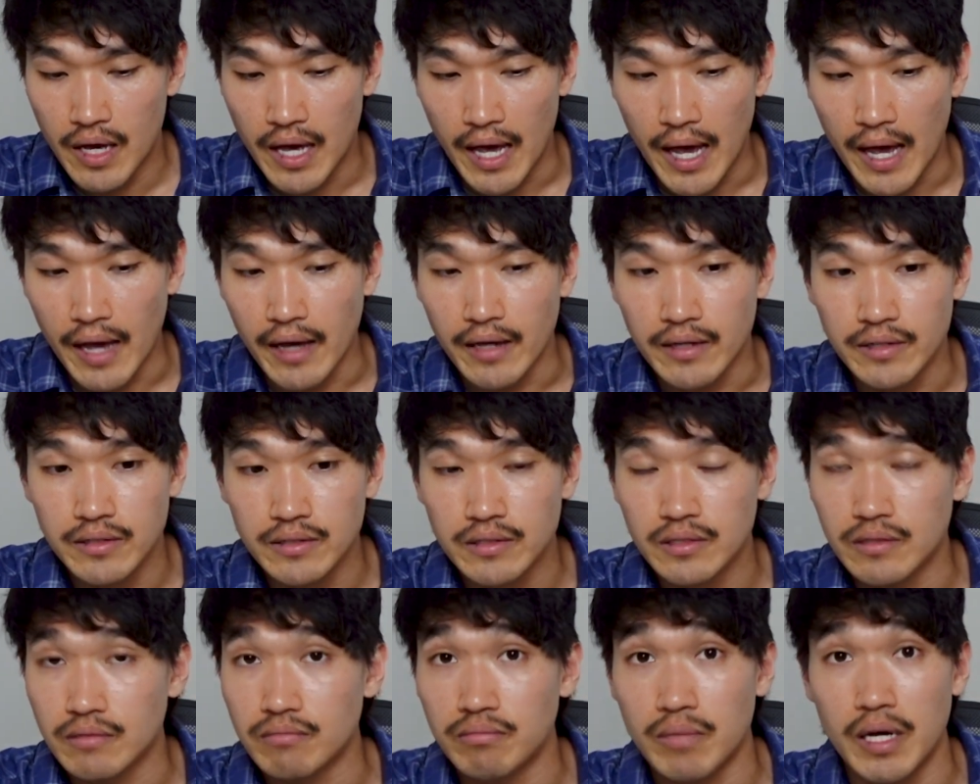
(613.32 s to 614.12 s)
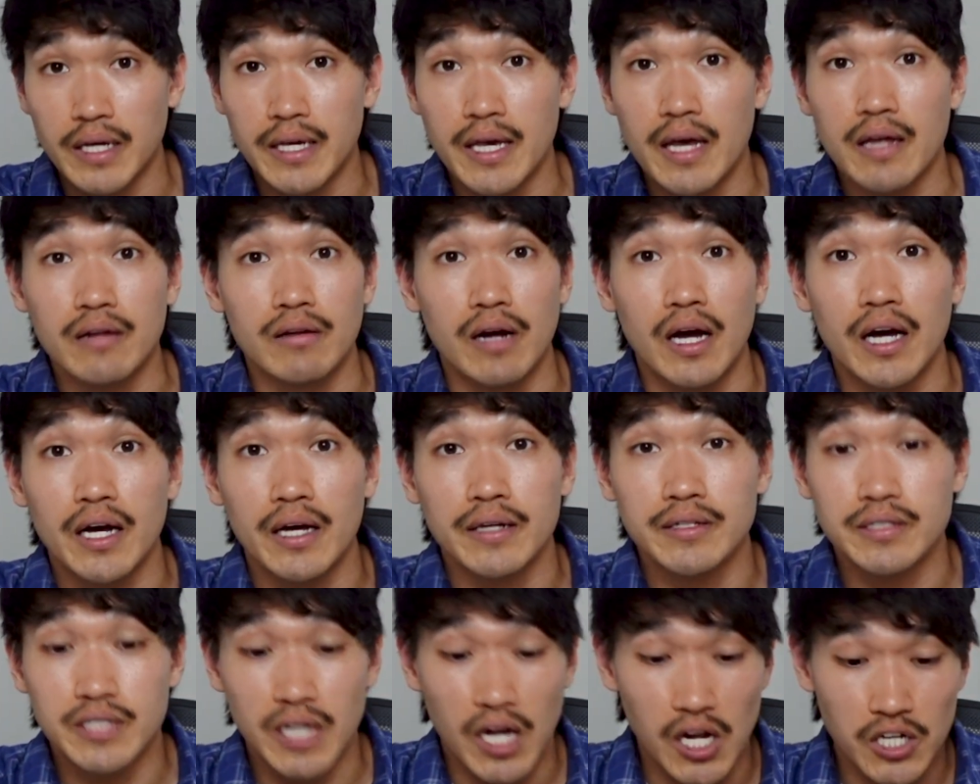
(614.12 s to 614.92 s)
And again,
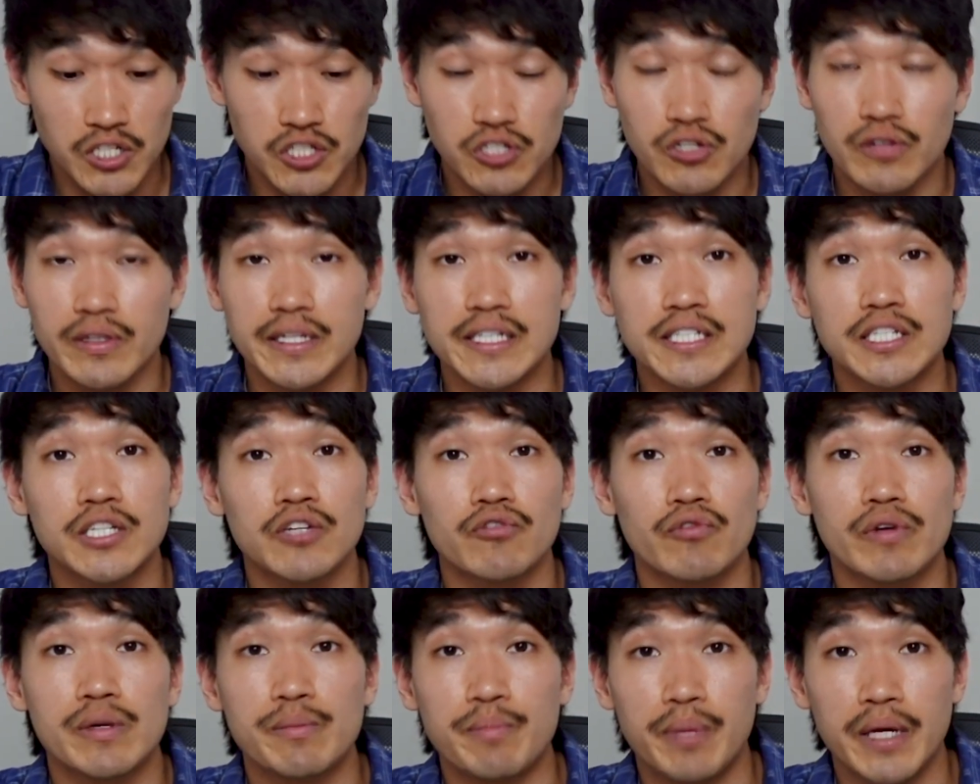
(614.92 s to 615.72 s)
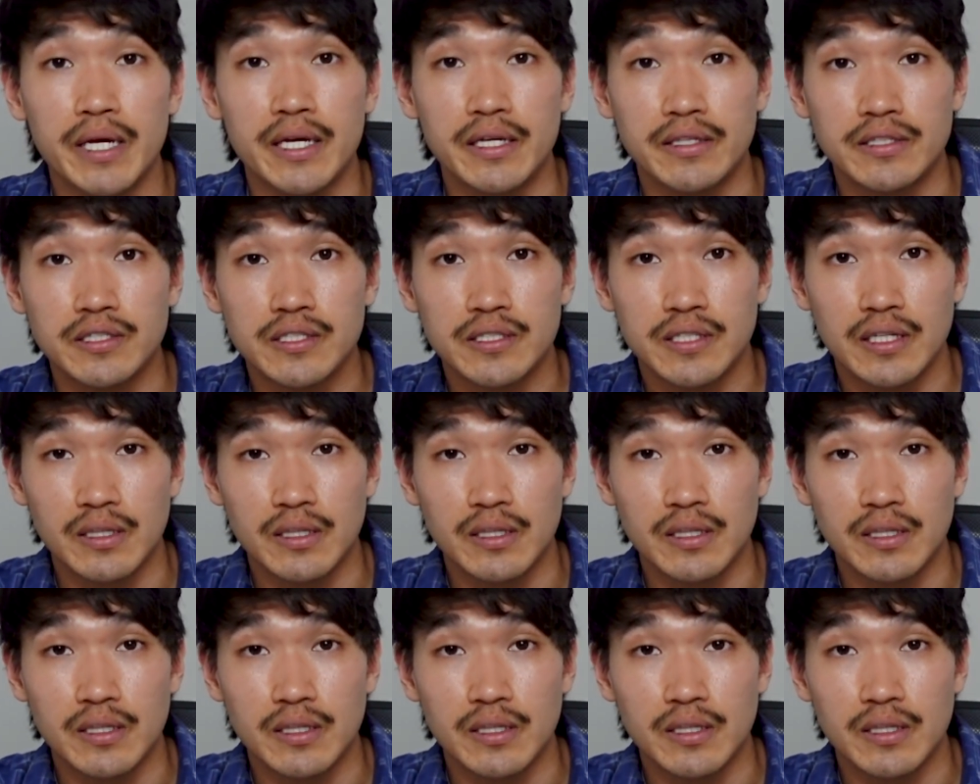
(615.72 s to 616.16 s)
I touched on these 3 beats.